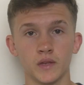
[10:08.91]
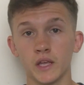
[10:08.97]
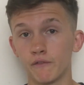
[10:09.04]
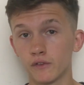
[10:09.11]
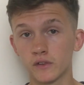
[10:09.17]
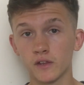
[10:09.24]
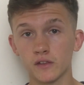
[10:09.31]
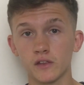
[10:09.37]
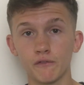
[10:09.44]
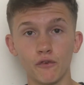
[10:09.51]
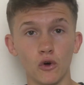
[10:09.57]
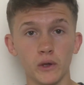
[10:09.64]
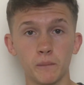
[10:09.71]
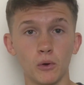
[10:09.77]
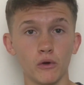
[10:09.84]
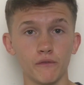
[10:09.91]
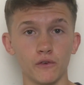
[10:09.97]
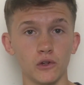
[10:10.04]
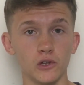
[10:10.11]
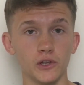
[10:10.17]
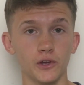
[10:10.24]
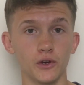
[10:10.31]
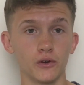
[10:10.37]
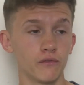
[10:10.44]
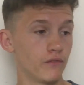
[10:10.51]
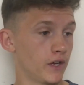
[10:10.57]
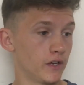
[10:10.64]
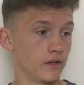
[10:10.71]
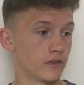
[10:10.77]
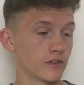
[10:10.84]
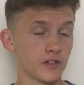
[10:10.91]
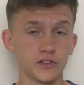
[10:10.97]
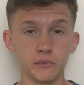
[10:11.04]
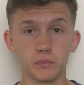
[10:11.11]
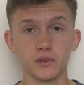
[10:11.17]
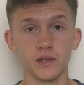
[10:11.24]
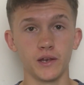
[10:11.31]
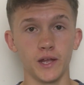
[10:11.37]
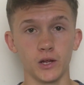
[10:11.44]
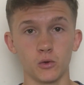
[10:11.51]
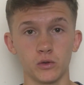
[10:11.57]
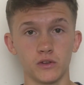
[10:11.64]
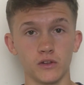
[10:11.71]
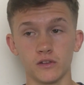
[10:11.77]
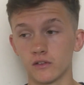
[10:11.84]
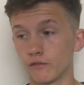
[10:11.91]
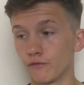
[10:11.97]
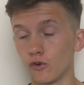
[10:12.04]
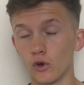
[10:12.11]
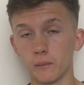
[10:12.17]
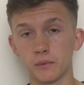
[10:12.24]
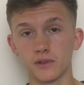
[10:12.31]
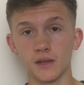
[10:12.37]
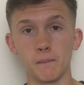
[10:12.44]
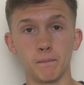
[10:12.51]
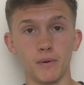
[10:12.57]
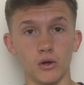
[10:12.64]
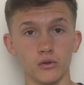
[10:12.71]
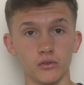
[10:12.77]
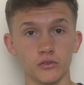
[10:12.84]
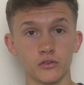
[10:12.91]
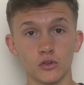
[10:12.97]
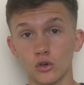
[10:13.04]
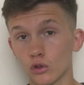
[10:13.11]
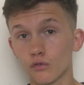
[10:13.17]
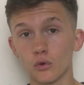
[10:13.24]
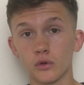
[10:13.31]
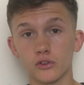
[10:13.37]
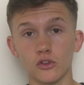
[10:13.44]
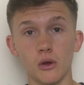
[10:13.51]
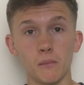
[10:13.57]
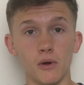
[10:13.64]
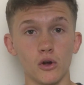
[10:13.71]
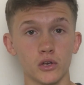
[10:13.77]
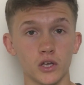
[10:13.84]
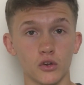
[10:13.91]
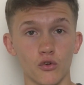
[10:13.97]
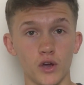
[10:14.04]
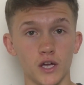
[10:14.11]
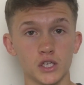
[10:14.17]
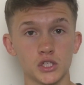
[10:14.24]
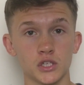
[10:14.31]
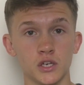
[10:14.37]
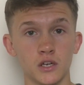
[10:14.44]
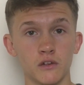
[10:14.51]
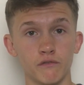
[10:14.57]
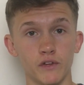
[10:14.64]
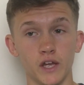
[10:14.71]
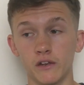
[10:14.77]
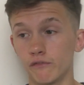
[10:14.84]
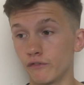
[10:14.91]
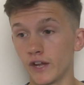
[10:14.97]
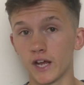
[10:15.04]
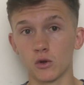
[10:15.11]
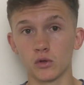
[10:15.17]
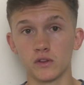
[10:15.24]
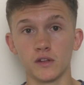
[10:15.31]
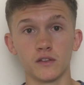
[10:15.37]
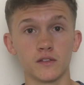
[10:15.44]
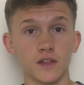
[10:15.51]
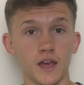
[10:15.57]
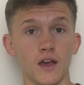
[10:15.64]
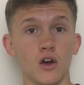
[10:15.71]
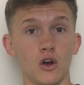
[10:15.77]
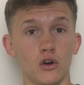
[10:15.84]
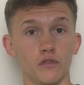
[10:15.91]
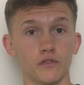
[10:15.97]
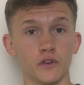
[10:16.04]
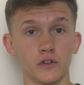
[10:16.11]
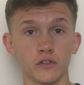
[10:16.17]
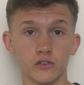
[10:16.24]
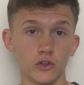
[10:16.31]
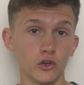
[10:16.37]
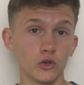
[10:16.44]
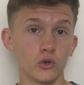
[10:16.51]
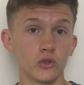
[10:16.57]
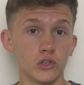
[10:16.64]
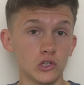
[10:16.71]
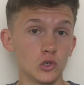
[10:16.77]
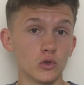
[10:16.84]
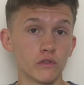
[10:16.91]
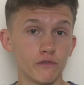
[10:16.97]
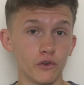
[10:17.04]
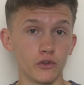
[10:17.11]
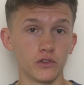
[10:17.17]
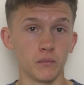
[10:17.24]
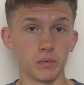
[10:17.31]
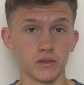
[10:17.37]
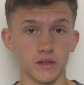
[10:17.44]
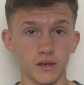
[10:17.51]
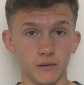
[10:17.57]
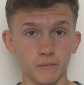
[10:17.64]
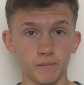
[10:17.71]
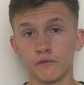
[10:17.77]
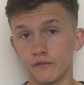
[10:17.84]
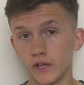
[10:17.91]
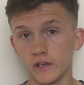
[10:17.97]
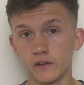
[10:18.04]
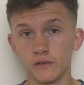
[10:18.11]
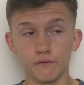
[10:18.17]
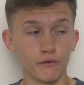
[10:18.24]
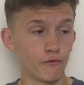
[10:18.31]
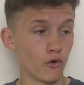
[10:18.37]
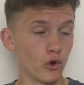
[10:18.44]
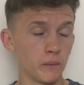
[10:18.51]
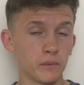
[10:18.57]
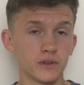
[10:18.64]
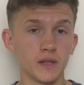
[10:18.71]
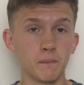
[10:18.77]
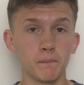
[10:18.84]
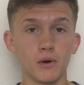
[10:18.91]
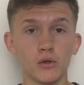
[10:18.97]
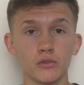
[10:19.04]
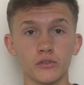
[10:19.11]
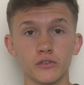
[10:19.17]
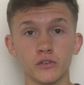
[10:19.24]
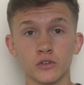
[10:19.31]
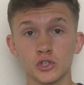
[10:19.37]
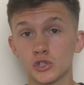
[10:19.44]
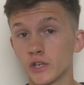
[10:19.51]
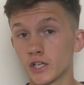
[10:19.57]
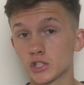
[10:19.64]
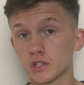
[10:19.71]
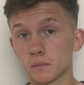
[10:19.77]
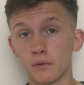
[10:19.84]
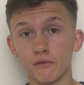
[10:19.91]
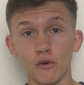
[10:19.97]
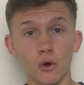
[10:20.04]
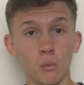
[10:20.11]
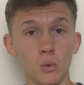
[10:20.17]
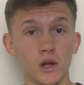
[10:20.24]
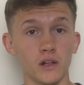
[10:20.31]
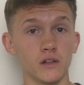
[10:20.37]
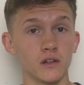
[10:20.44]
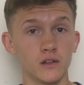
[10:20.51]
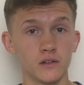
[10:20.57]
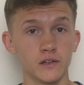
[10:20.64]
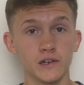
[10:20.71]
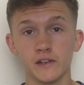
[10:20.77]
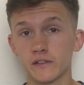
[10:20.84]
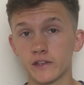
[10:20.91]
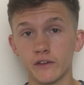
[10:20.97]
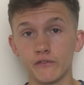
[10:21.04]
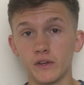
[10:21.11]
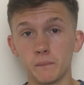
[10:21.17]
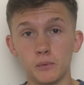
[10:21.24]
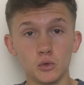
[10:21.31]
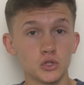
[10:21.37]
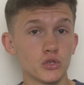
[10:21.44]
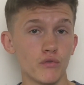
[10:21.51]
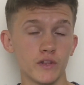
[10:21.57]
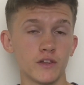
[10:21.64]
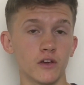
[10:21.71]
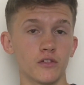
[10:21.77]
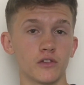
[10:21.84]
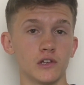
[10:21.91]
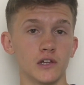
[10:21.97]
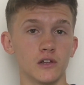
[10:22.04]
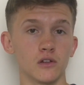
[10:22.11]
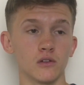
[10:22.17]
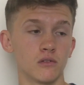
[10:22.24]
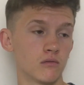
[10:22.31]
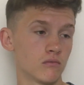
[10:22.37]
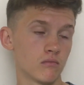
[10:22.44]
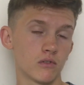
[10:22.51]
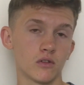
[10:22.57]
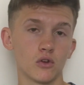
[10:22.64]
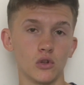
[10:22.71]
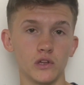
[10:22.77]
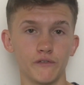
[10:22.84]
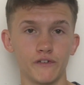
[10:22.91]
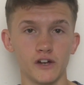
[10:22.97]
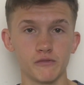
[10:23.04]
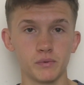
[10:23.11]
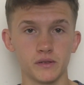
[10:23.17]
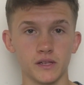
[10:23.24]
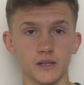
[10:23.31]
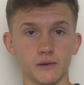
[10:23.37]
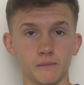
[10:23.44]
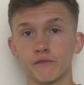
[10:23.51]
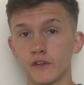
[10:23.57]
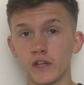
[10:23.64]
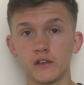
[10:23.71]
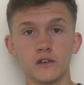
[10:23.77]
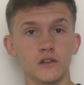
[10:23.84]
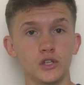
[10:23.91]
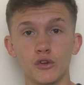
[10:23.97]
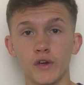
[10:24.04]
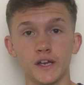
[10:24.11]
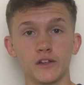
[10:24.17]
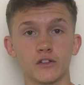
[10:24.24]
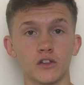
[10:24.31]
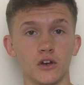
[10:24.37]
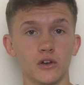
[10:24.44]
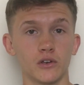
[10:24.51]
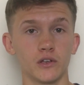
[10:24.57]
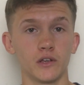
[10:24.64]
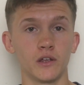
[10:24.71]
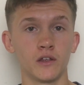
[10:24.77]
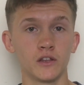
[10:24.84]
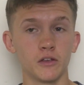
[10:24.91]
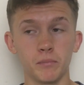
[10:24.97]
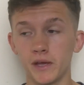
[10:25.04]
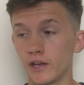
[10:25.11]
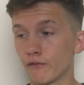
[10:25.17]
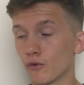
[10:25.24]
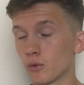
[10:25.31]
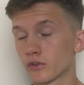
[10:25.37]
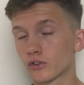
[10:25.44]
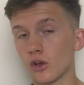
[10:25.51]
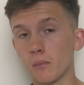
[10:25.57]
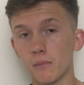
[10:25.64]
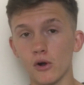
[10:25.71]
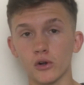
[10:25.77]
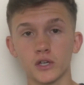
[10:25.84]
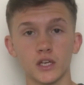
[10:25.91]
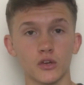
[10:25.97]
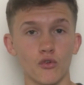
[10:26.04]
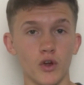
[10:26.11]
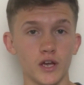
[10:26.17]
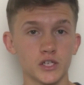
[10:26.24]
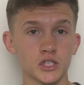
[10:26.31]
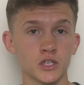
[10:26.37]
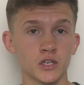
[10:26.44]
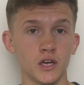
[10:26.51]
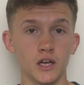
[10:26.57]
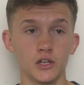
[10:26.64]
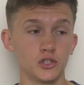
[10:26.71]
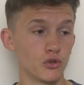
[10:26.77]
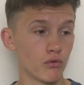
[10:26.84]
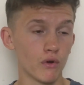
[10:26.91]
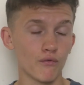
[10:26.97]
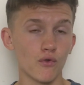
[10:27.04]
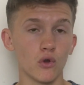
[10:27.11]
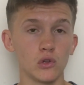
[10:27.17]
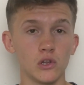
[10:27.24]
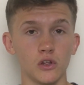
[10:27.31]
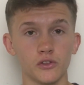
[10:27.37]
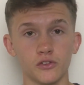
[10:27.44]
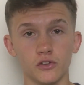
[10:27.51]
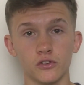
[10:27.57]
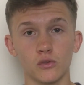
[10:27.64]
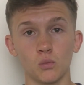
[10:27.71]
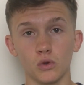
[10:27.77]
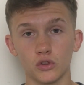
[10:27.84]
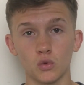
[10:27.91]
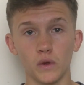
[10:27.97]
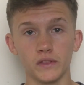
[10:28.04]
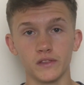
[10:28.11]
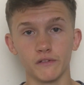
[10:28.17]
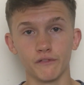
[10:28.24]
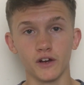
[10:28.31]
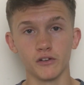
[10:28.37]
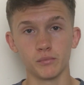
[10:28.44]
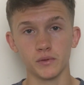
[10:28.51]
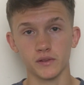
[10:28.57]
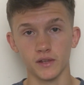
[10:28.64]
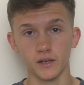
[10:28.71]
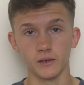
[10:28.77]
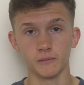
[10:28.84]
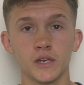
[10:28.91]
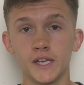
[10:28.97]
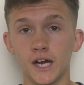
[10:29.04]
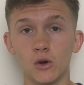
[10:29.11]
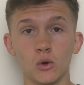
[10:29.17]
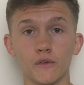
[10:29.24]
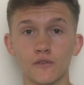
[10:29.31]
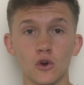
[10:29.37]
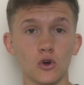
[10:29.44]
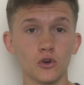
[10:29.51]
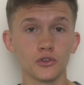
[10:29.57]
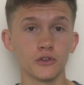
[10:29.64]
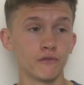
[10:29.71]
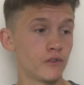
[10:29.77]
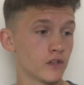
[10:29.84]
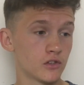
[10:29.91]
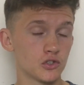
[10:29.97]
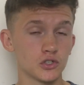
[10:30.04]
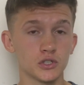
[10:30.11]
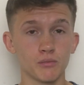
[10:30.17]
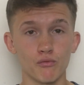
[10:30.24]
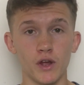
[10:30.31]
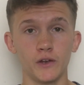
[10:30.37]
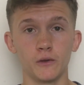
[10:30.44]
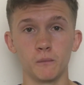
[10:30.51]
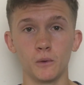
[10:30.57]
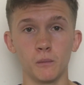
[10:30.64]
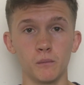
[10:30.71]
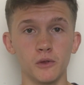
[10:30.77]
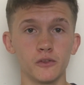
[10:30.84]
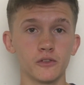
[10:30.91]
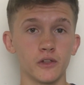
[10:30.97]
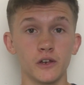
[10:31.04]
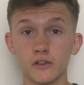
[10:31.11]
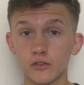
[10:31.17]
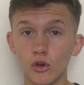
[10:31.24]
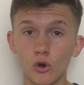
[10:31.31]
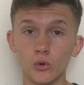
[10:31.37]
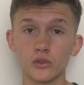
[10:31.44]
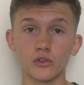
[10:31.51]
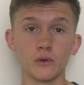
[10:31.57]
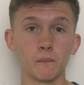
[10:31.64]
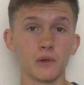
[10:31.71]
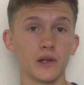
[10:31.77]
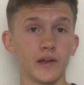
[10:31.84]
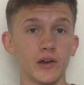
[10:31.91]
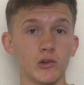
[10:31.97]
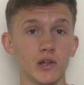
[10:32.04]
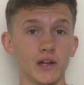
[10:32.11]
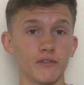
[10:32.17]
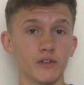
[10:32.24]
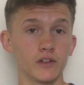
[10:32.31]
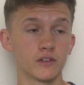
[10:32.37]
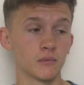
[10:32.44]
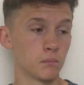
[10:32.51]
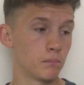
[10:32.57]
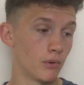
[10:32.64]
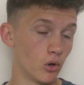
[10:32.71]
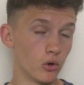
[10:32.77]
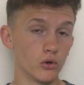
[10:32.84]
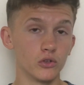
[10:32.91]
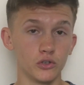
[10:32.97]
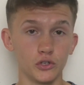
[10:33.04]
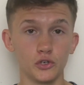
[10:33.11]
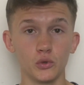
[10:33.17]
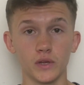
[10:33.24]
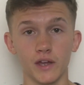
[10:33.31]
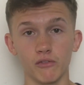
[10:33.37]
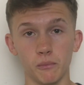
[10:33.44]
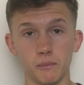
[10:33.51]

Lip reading: If a 60-40 portfolio, that is 60% equities and 40% bonds, goes through a stock market crash, then the equities get halved, so you lose 30%. Then the 40% bonds should actually perform well, and let's say they boost your returns a little. Call it 5%. Then you're at your target. You made it through a stock market crash and your overall losses were 25%. Now, of course, these are just some random numbers and it's not always going to play out like this, but you do get the